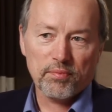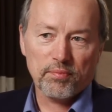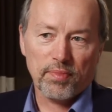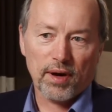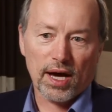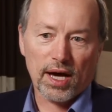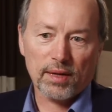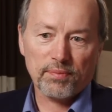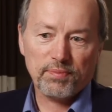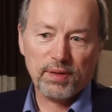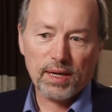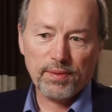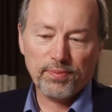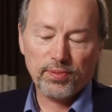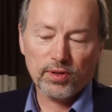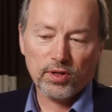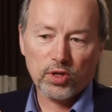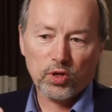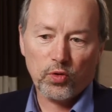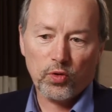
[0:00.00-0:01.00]
But
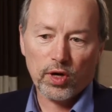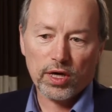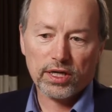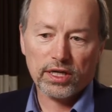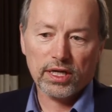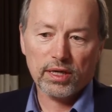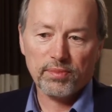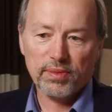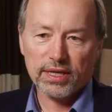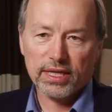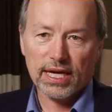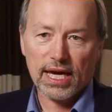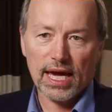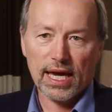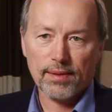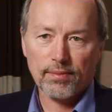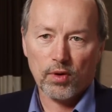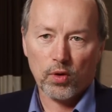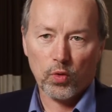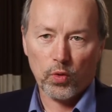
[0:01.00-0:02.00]
people quickly
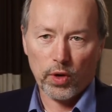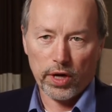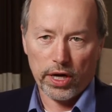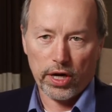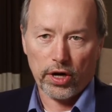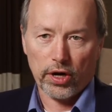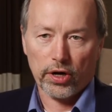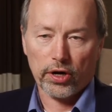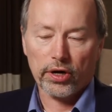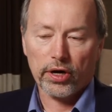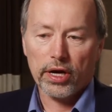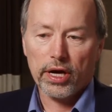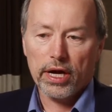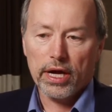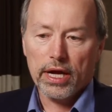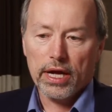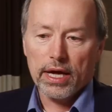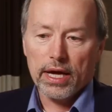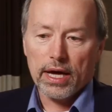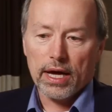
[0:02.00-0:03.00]
became aware
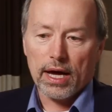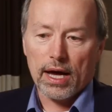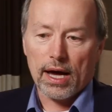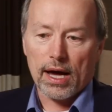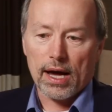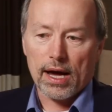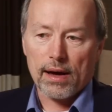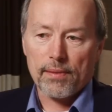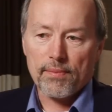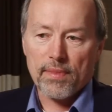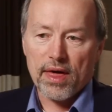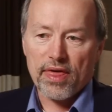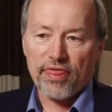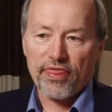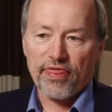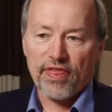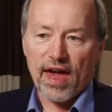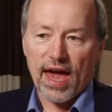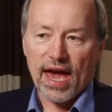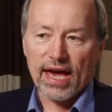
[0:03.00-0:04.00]
um,
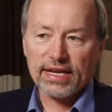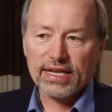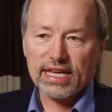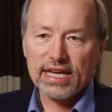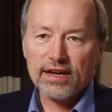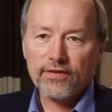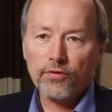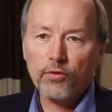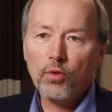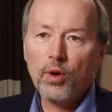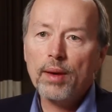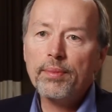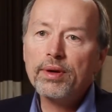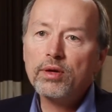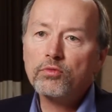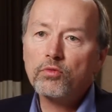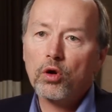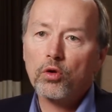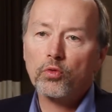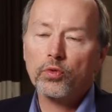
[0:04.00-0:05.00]
that if
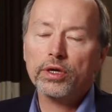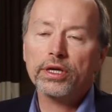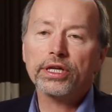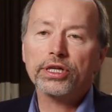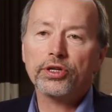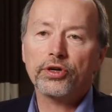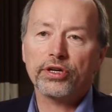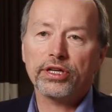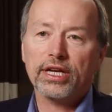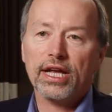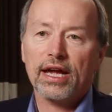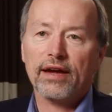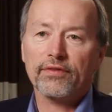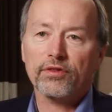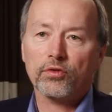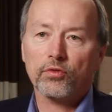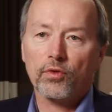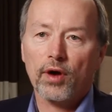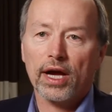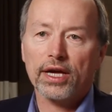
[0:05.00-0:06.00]
women were really going to have
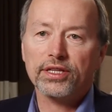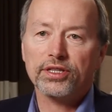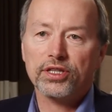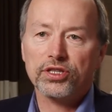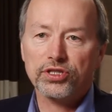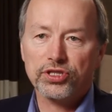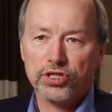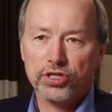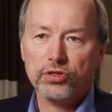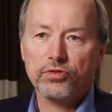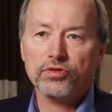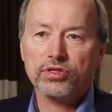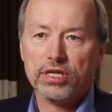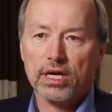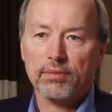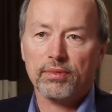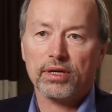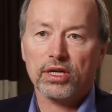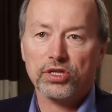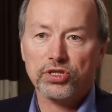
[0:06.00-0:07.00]
the right to choose
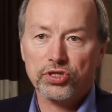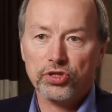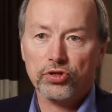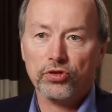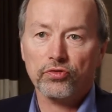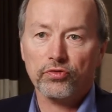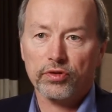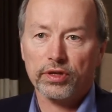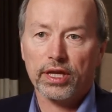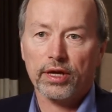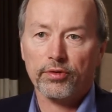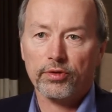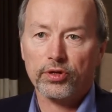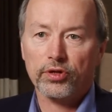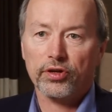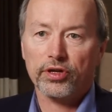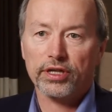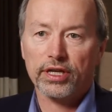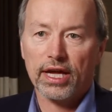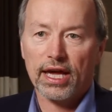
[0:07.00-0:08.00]
how many children they were
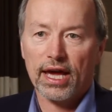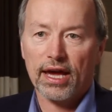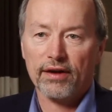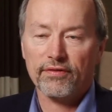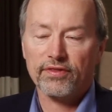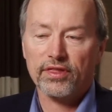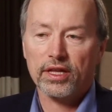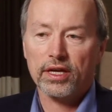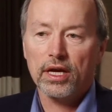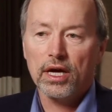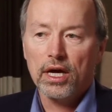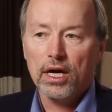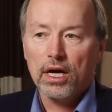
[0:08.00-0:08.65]
going to have, that